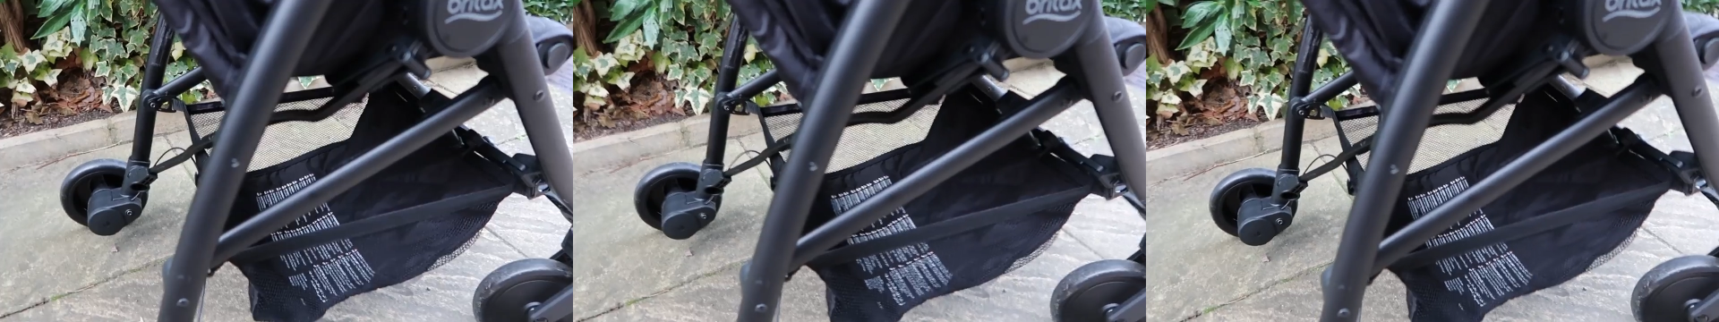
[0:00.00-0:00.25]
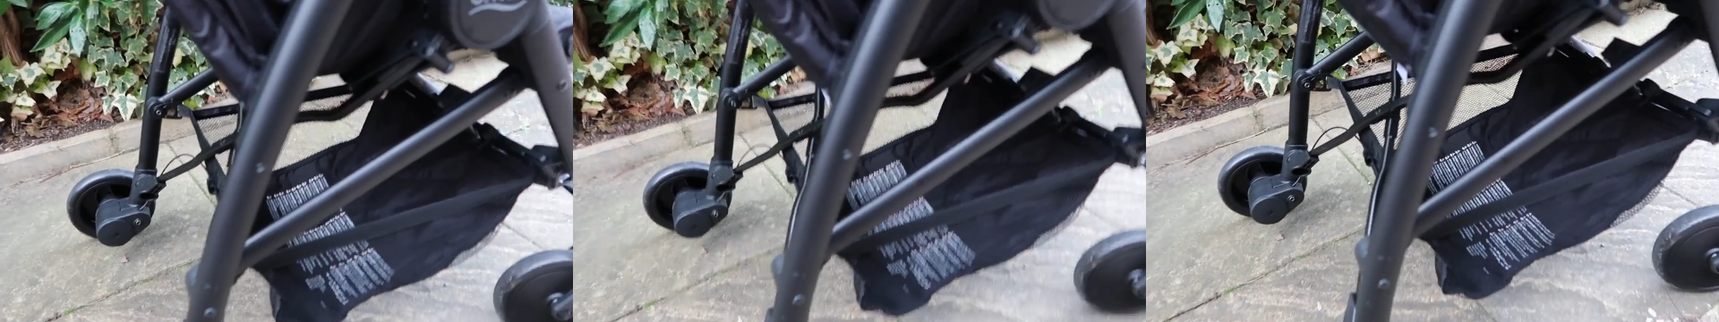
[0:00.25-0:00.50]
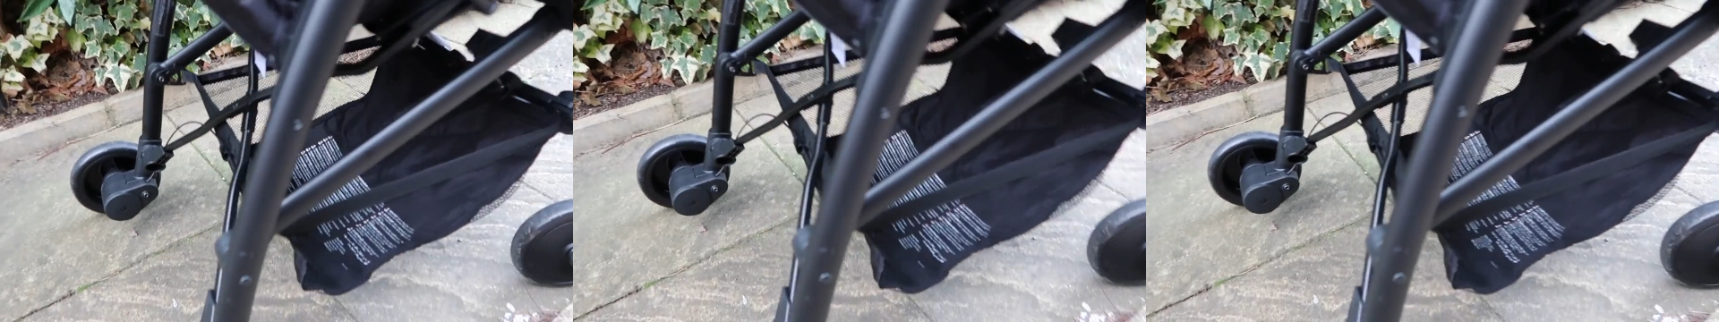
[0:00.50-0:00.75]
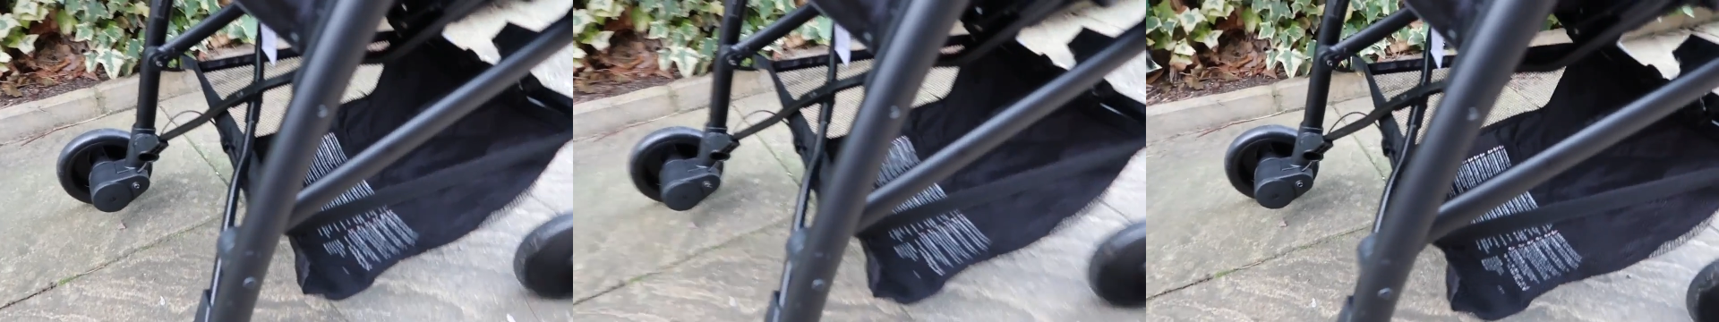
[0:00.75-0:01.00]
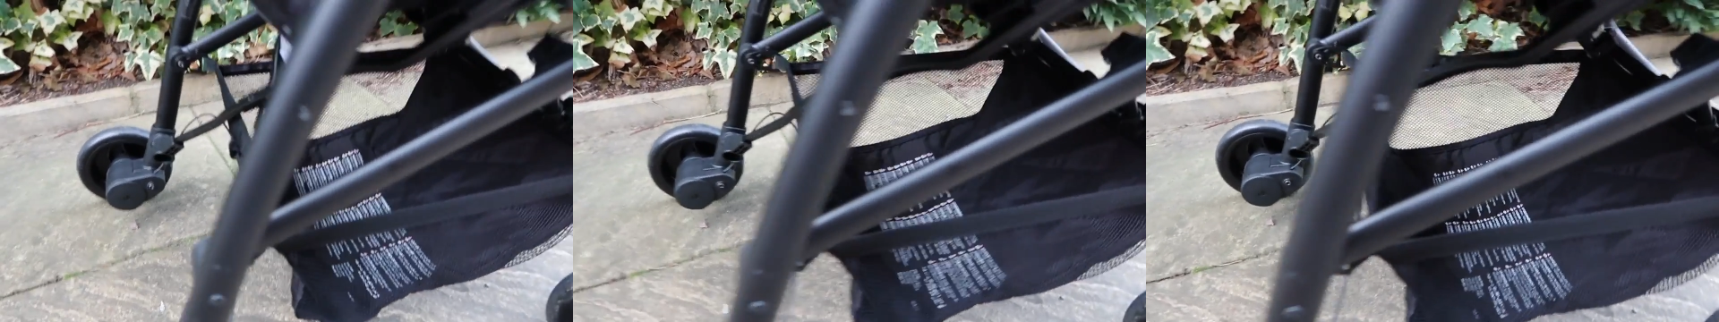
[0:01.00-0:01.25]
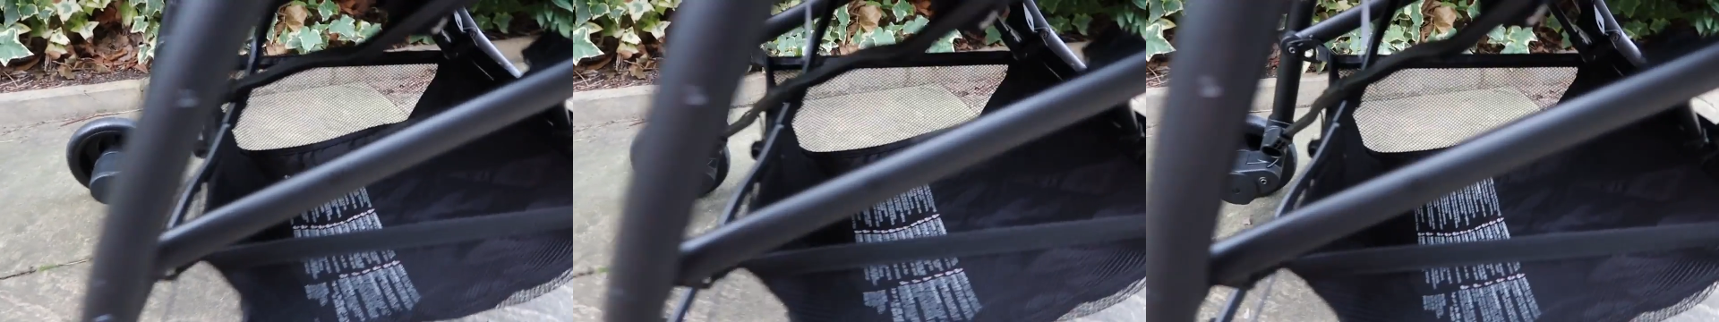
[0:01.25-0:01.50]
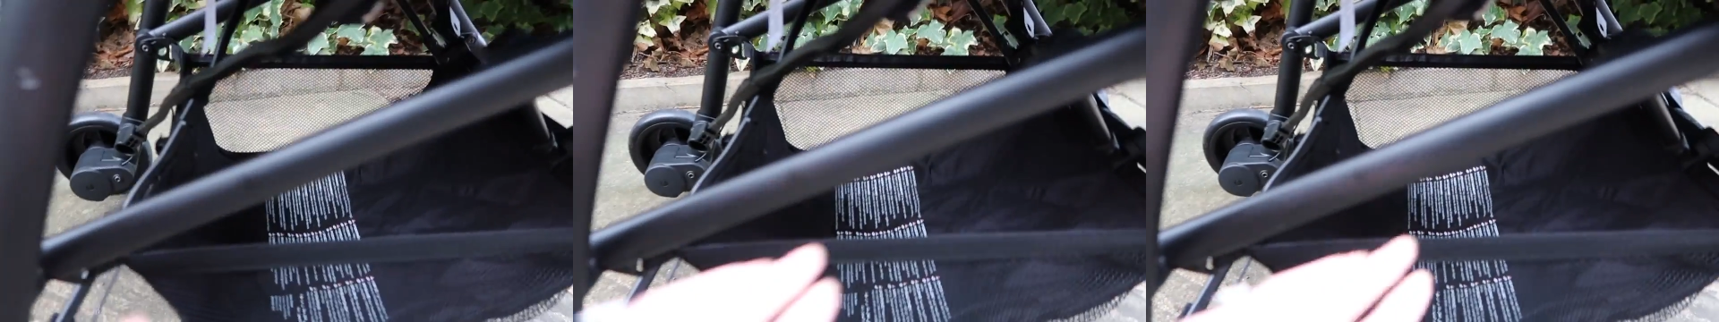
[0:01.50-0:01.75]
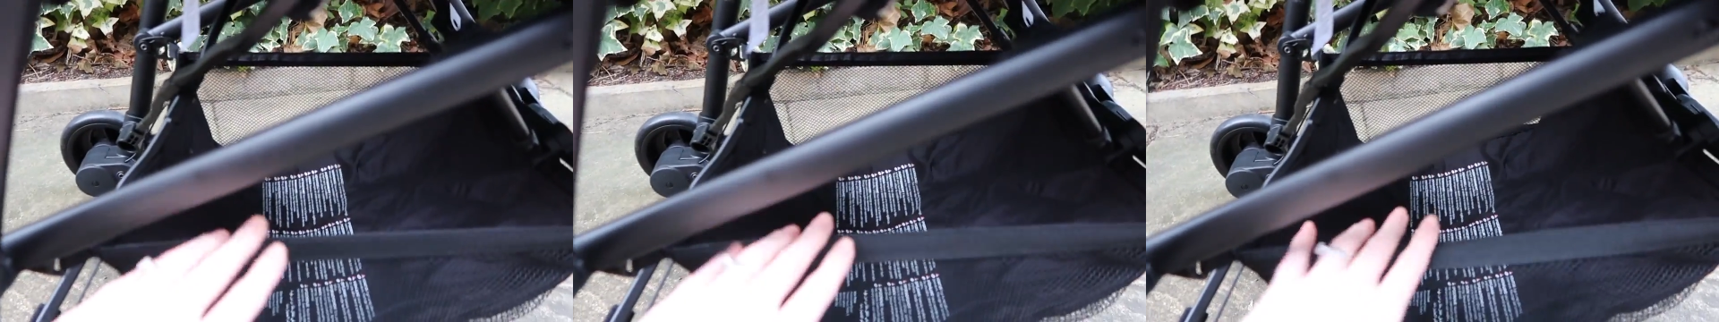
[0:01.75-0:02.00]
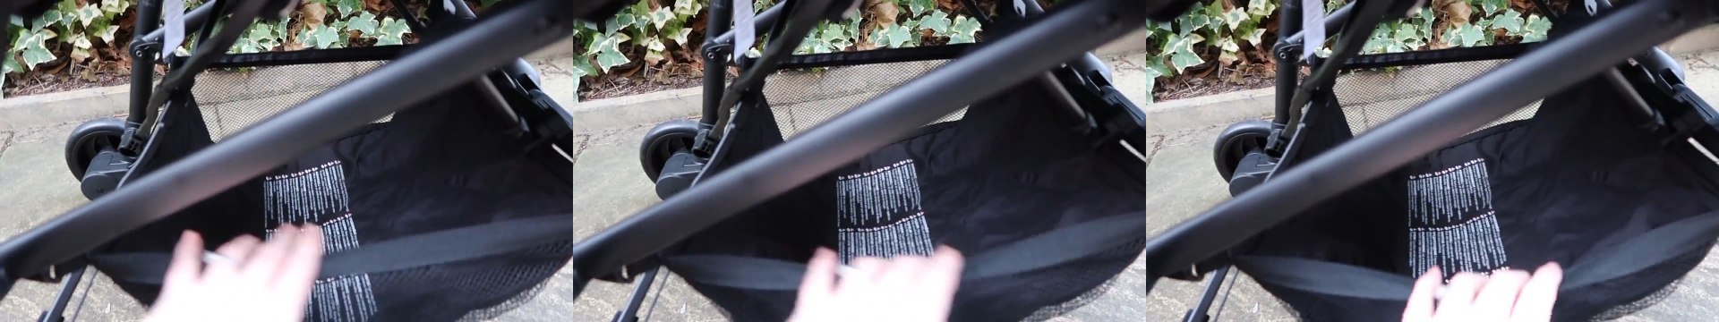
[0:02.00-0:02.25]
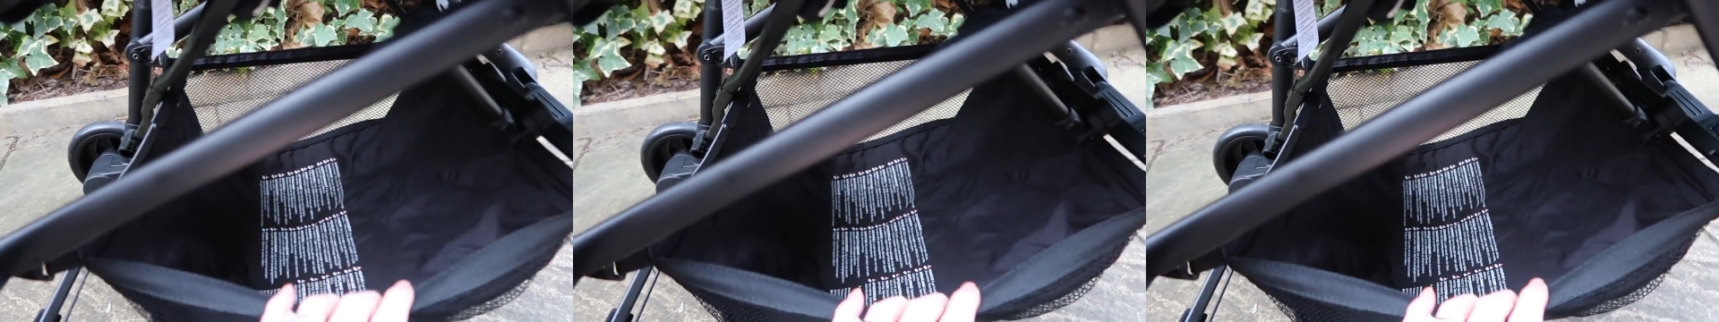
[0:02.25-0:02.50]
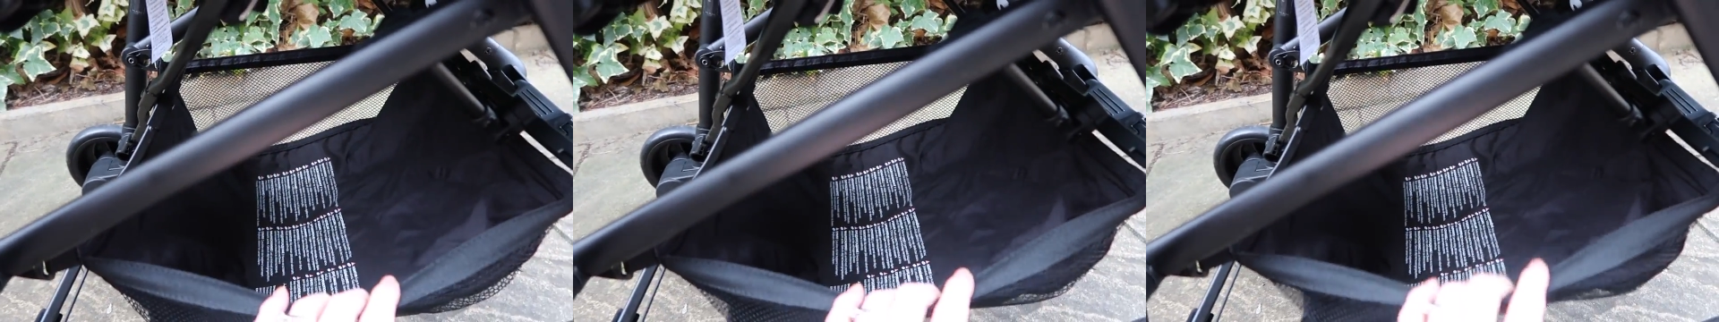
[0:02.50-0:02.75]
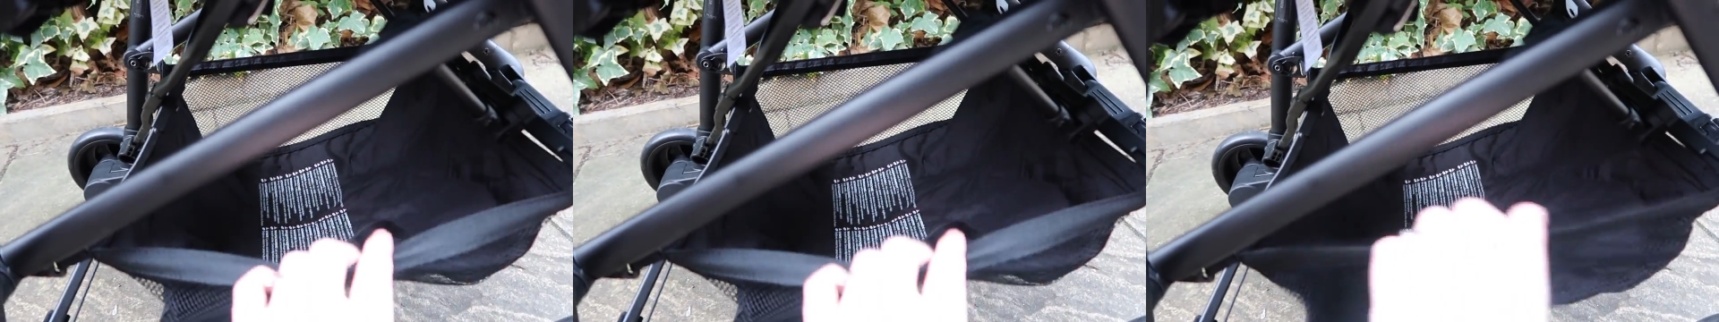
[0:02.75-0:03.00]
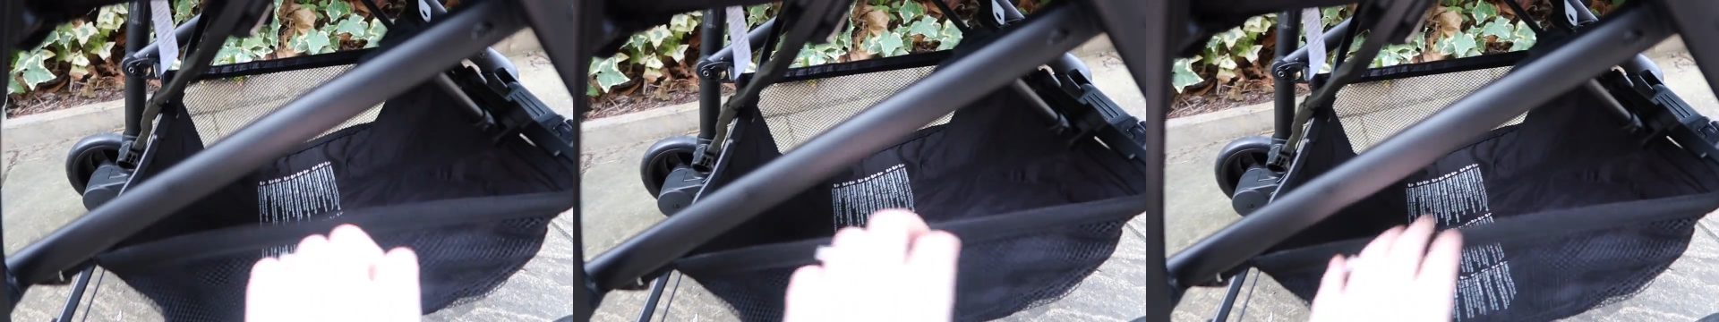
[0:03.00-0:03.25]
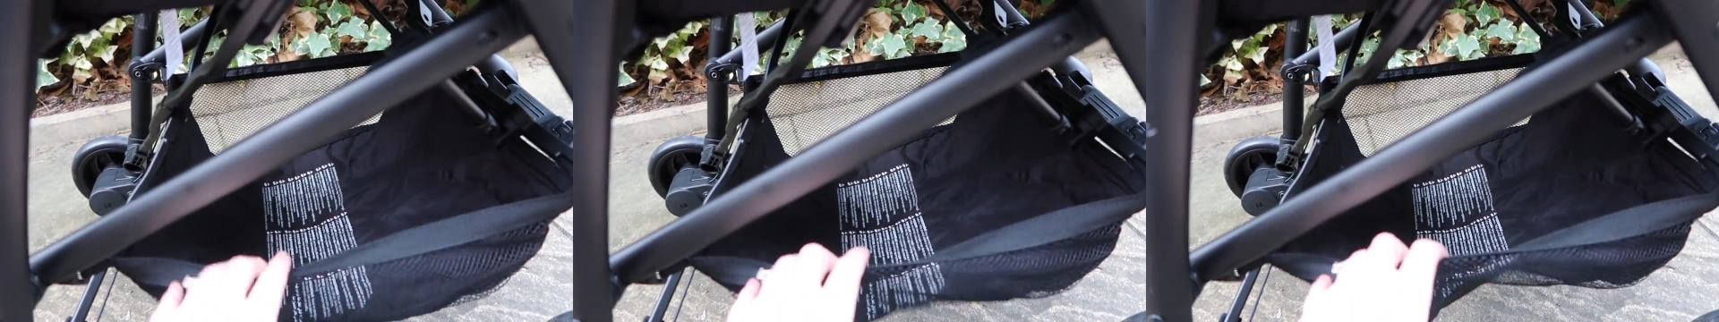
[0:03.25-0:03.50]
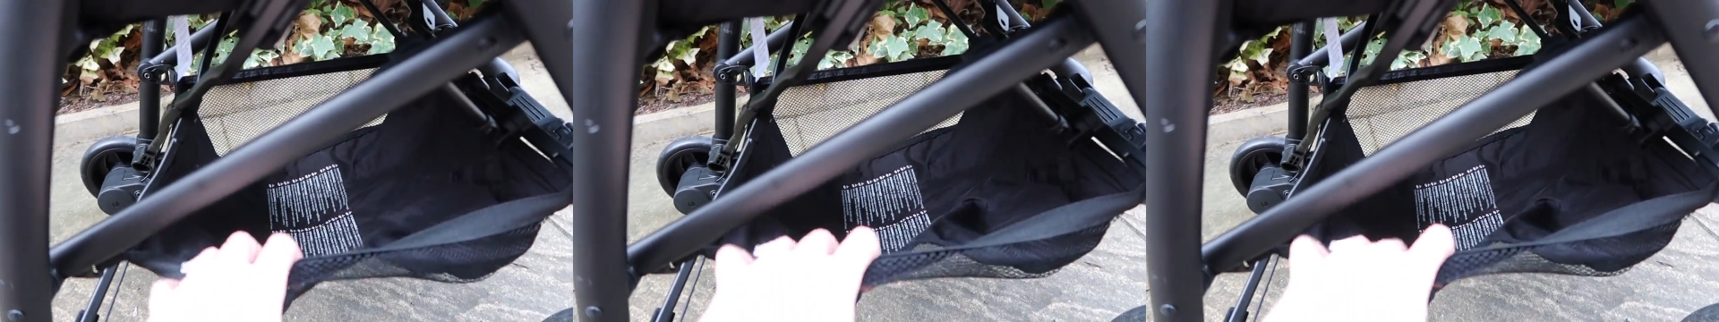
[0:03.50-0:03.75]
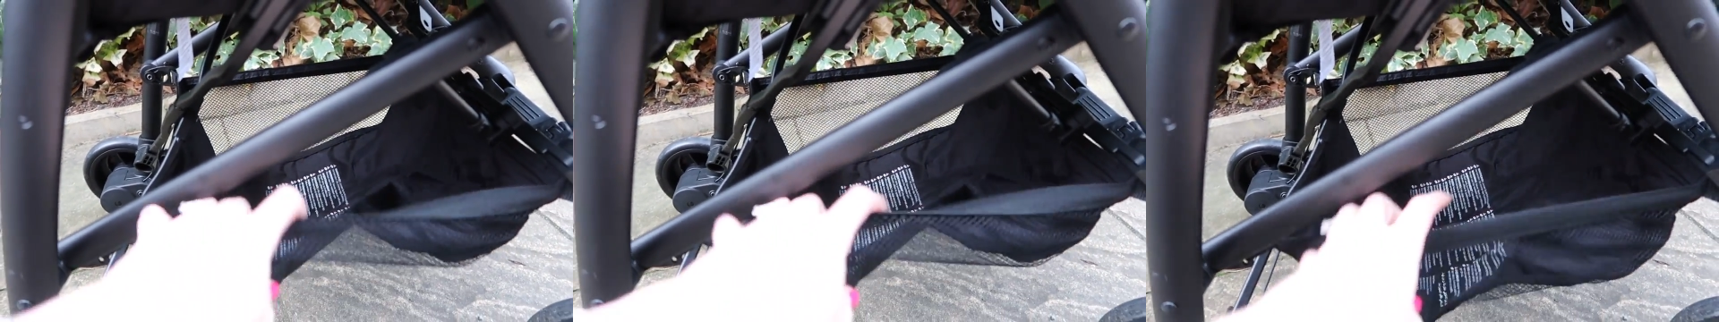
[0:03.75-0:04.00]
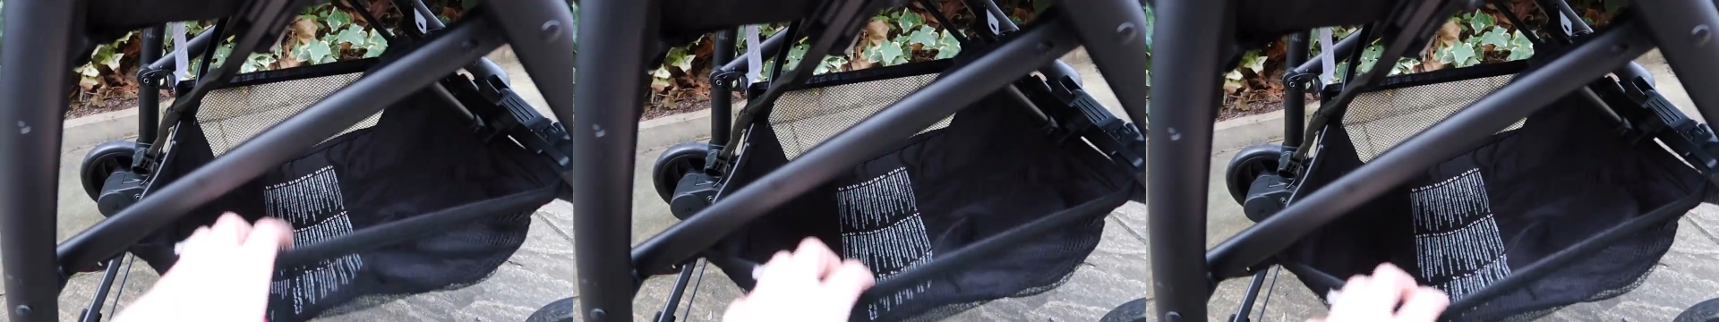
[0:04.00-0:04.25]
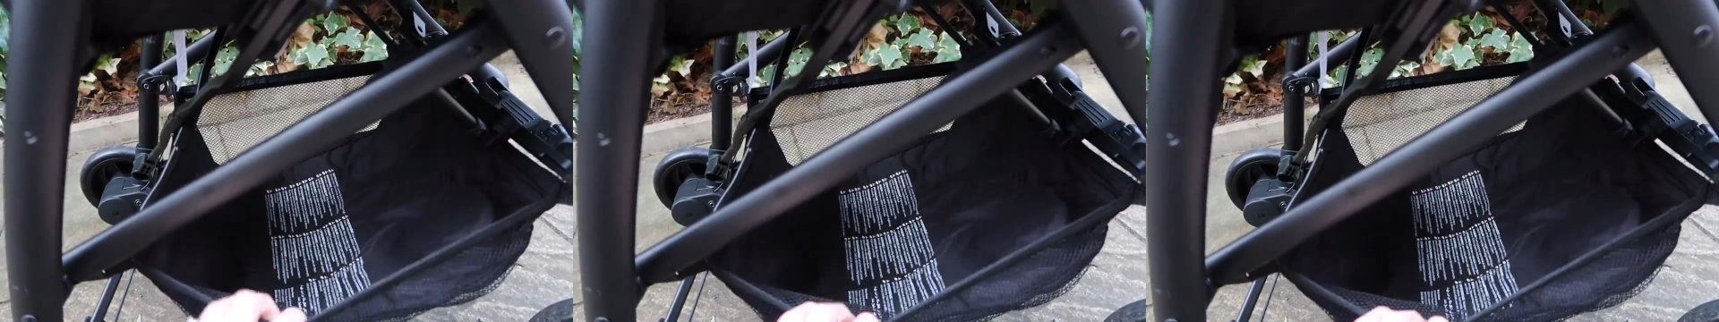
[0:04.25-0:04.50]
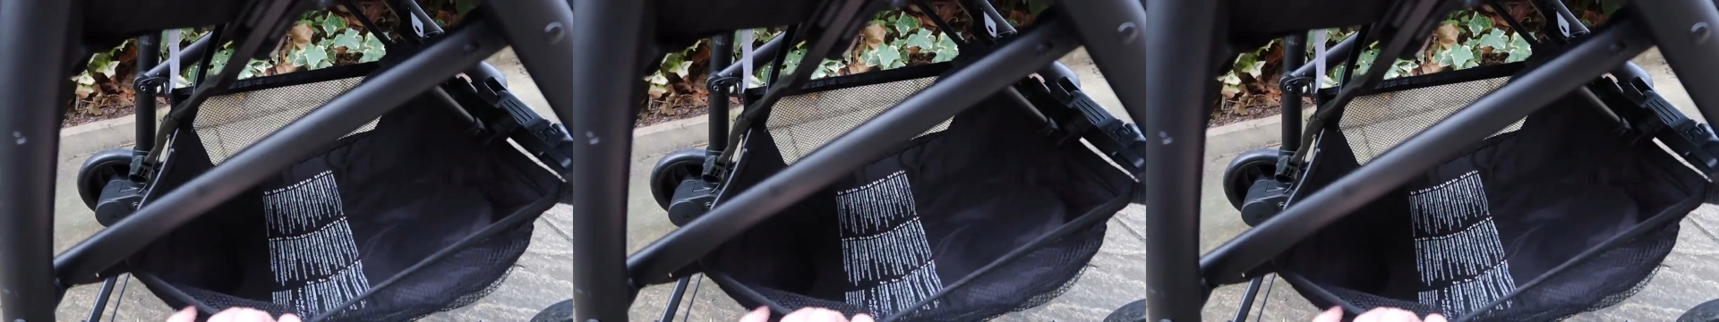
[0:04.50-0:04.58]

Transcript: No face is visible, so there are no lips to read.